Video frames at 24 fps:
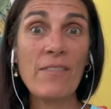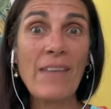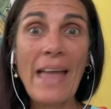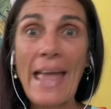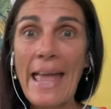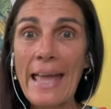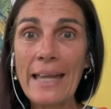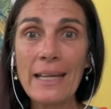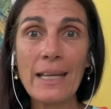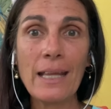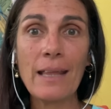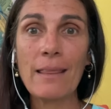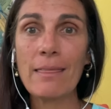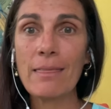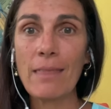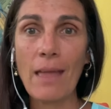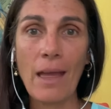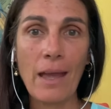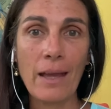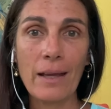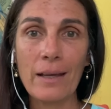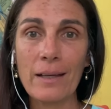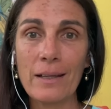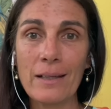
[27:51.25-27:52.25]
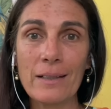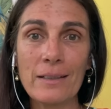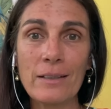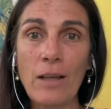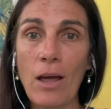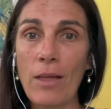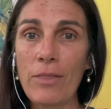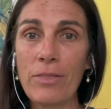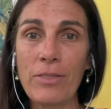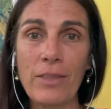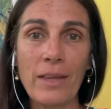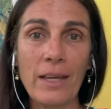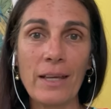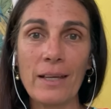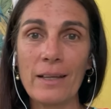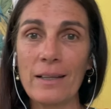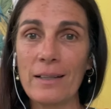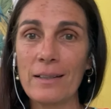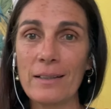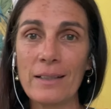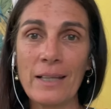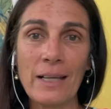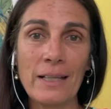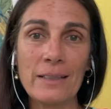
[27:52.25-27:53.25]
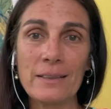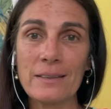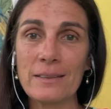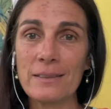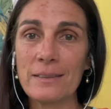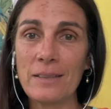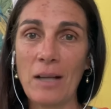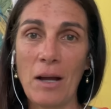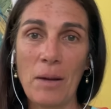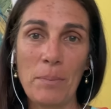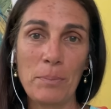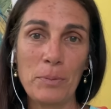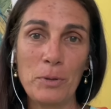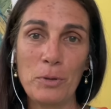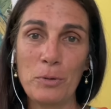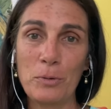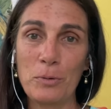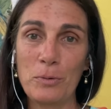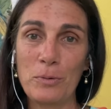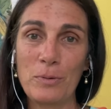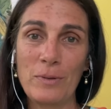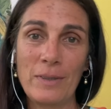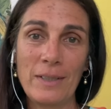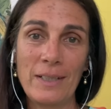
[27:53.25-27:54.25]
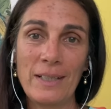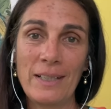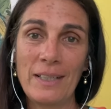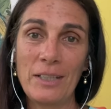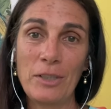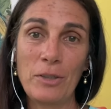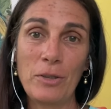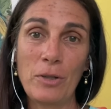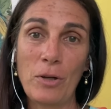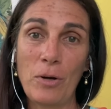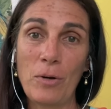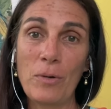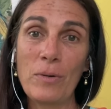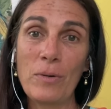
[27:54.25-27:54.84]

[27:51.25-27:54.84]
of anything. Nothing can stop you, you